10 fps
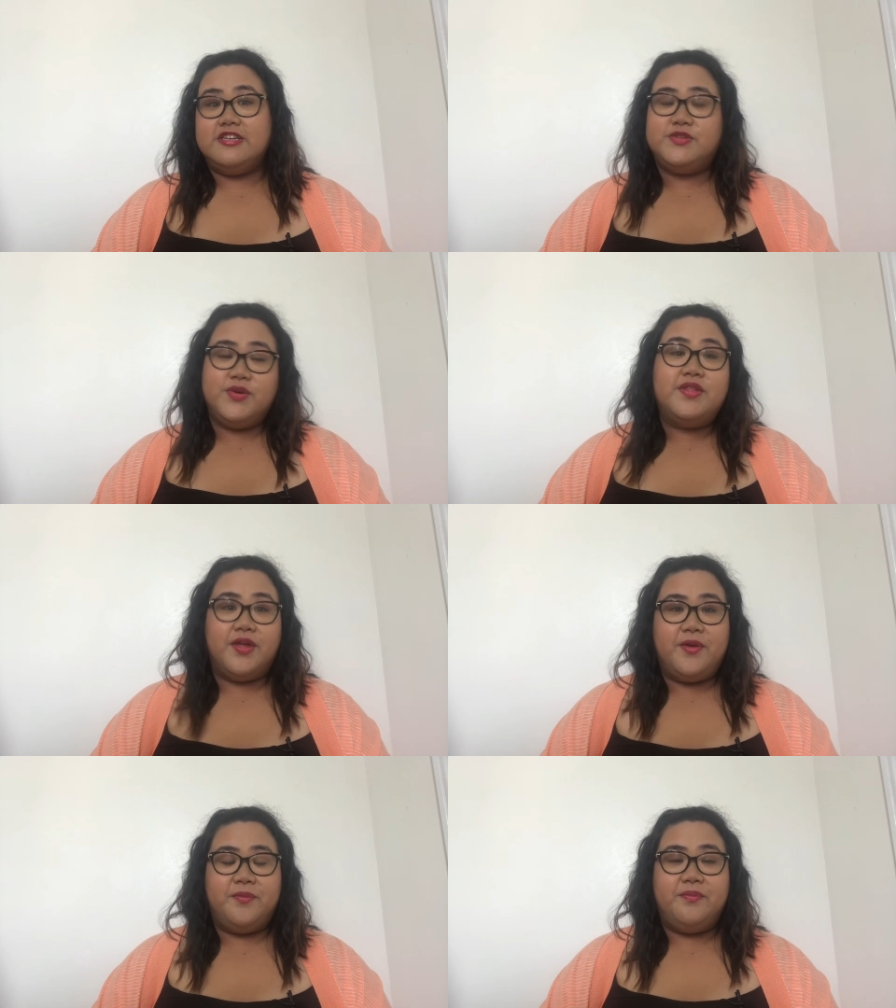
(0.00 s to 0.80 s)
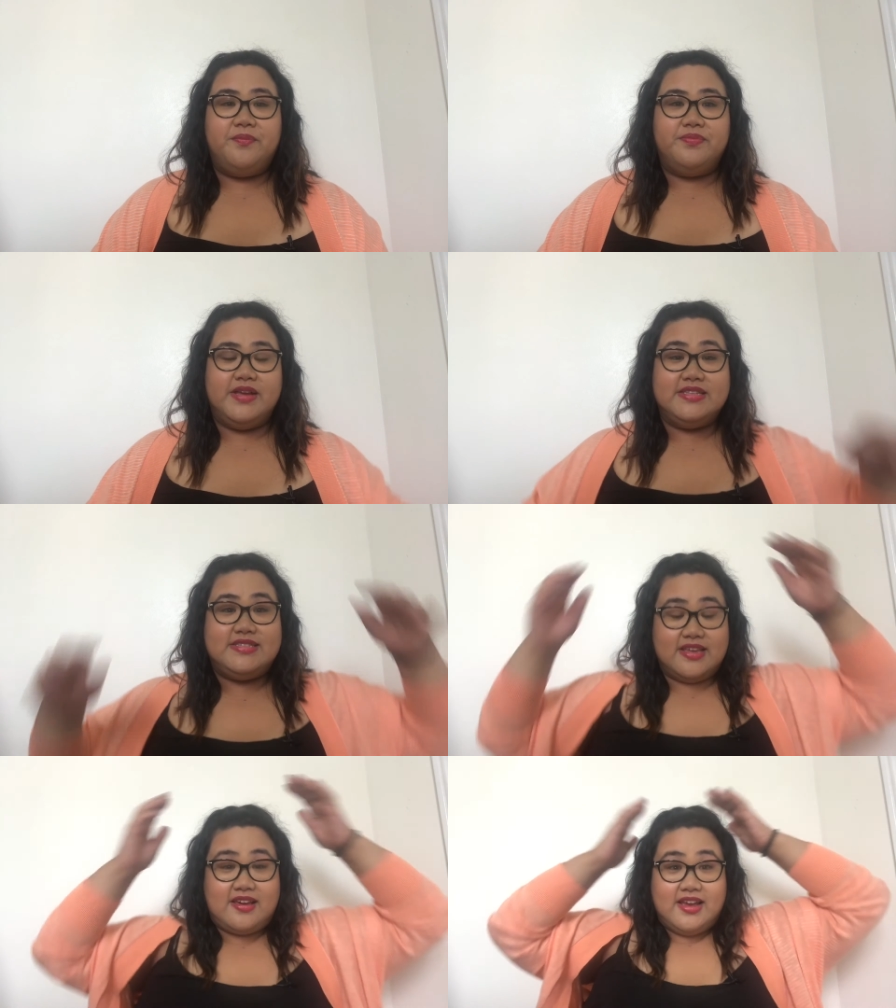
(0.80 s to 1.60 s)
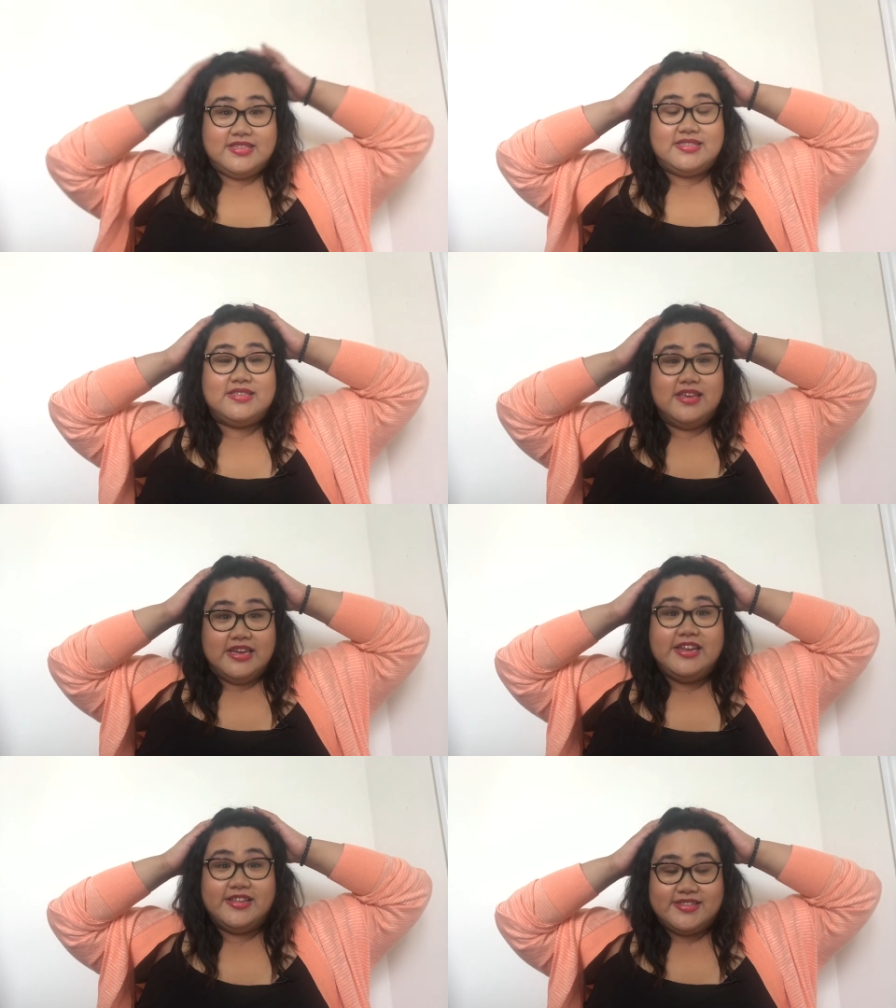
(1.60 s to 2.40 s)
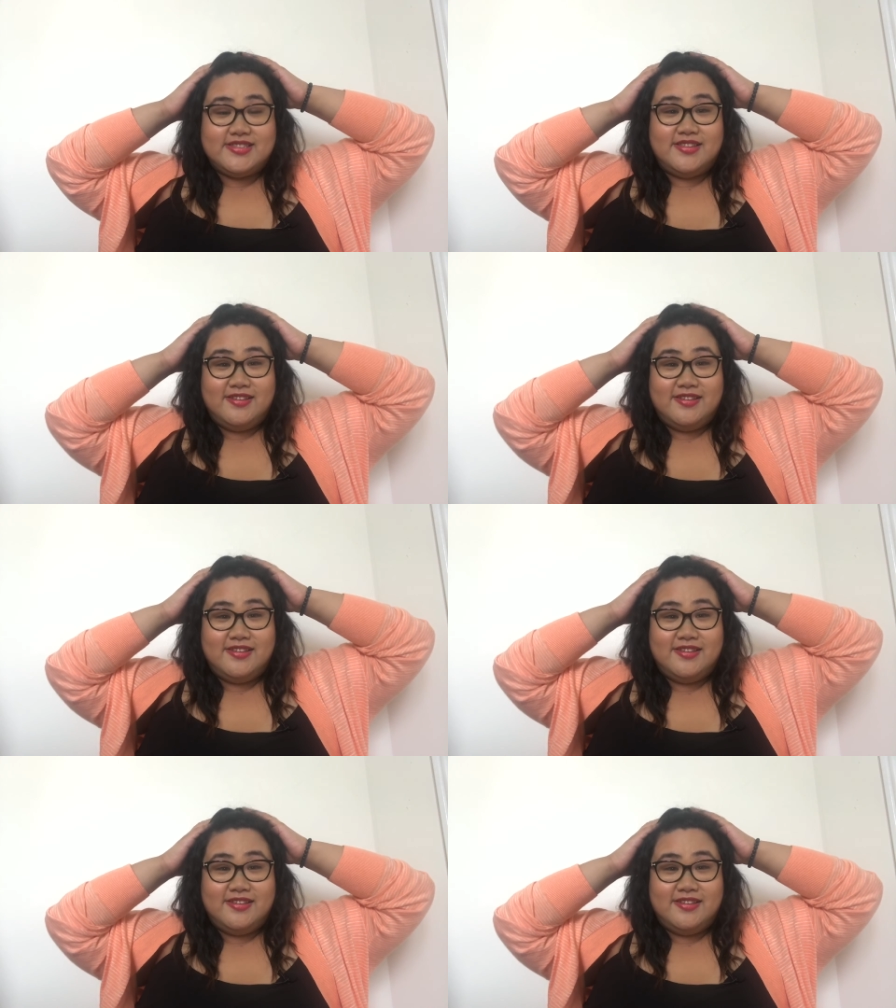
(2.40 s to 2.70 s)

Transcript: It's real though. It's like it's it is.